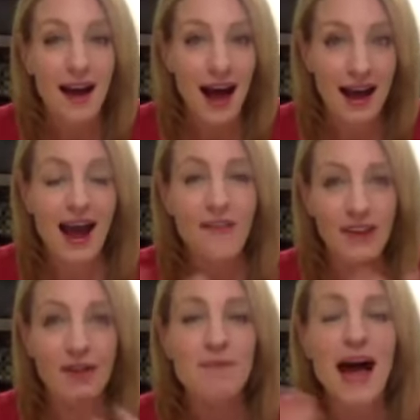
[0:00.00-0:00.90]
I have to
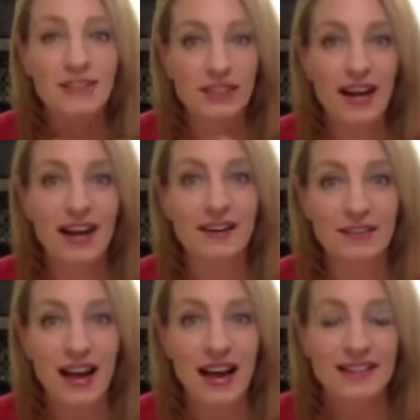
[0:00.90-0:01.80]
get back to kind of
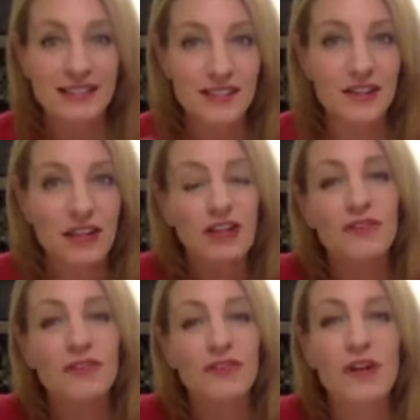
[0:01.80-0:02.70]
still eating
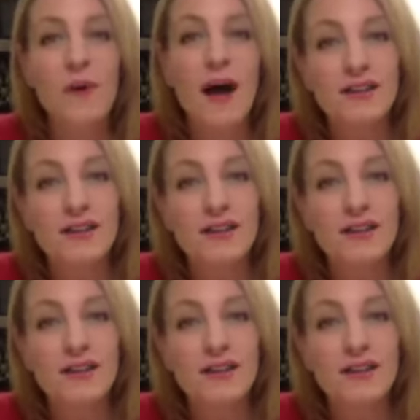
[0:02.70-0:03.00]
really well.